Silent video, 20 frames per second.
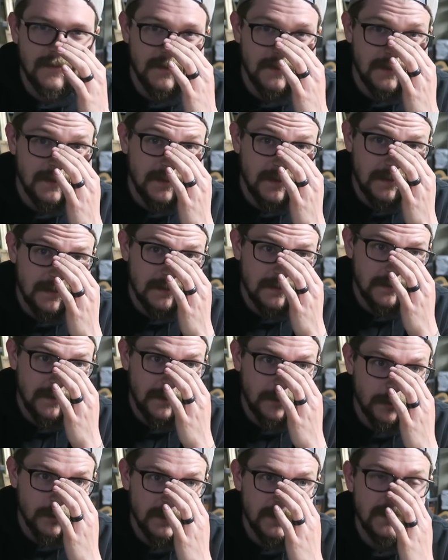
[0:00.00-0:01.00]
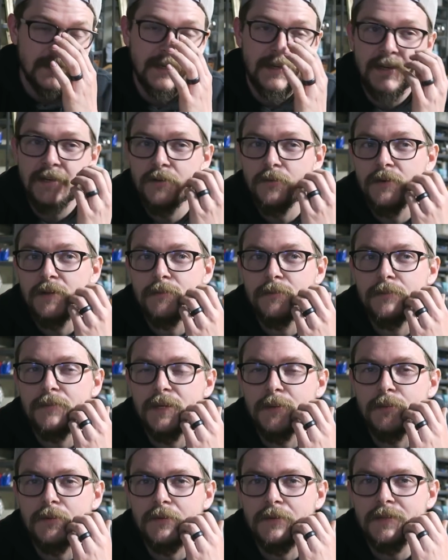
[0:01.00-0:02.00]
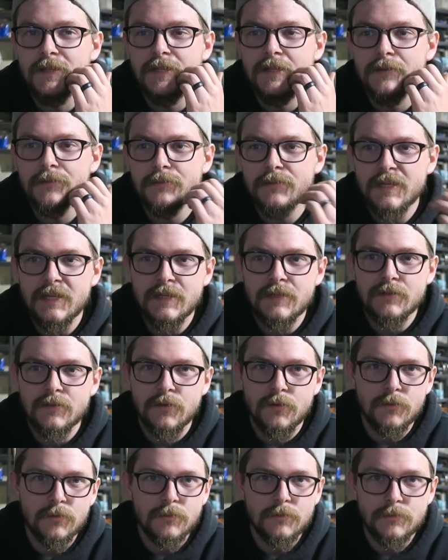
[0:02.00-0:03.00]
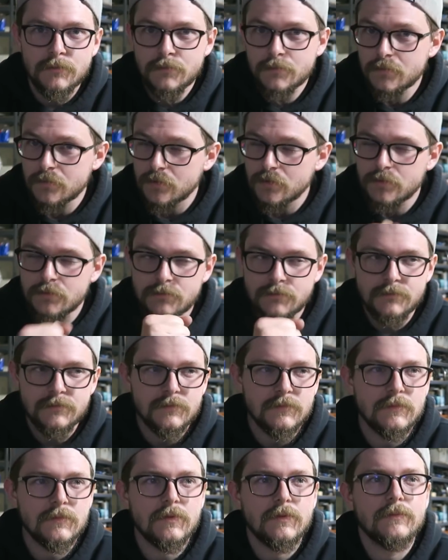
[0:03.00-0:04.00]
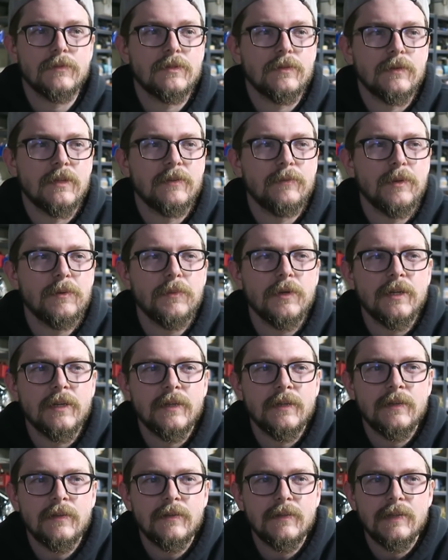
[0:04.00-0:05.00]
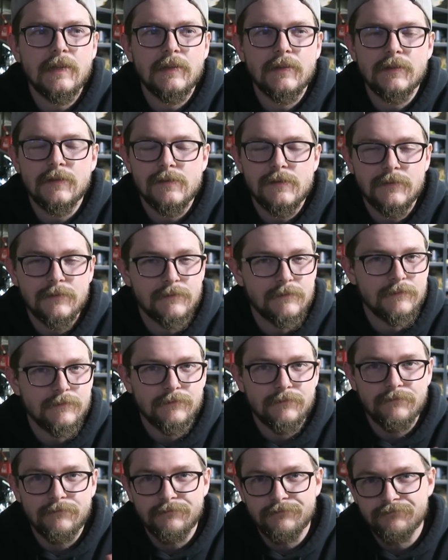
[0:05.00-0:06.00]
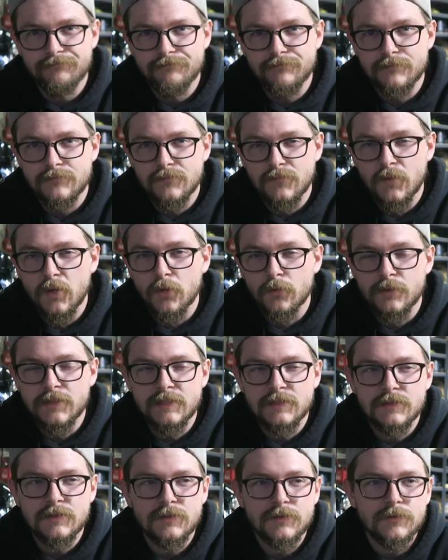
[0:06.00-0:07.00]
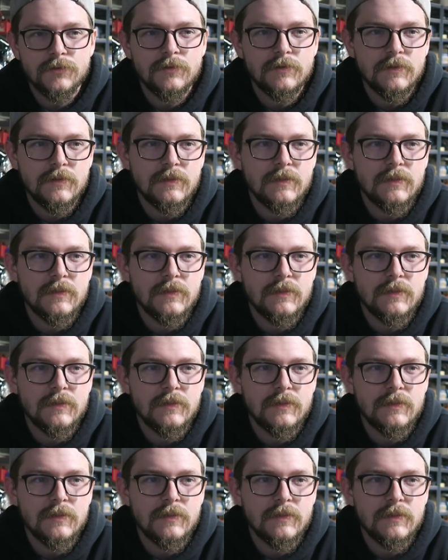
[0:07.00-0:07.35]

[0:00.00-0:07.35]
I really hate it when people are like, man, go give me money. There's no reason to.